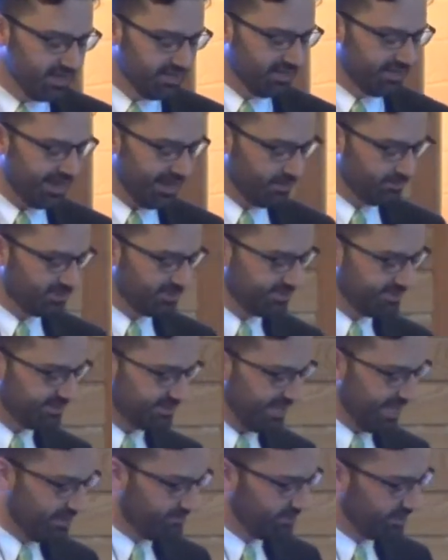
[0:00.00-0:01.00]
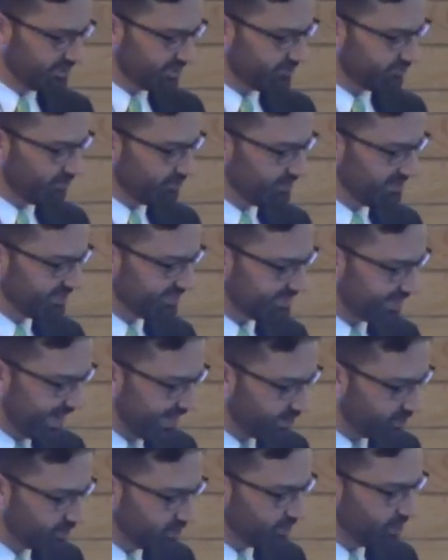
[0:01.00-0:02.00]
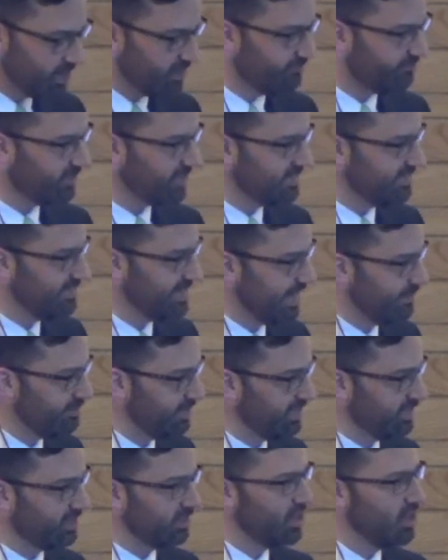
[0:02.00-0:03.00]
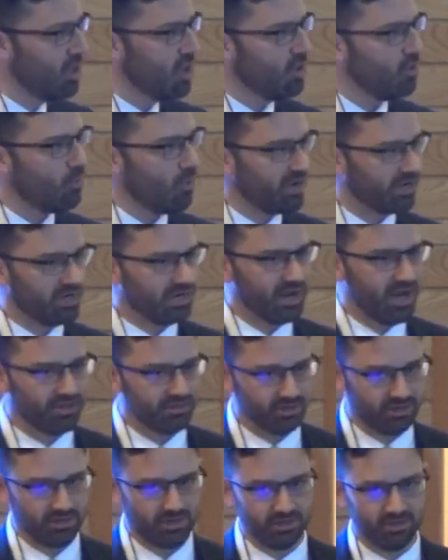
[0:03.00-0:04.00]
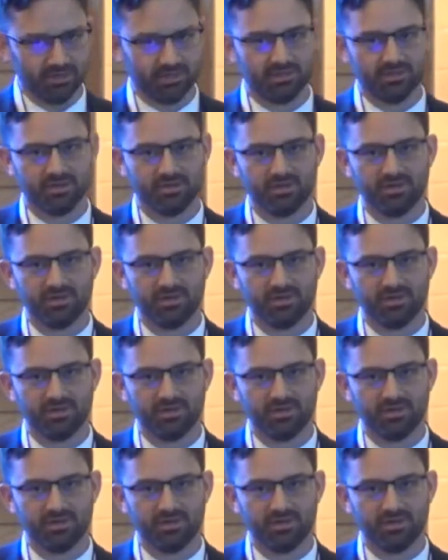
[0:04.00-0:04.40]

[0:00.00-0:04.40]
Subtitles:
He came to save us from a cycle of condemning one another.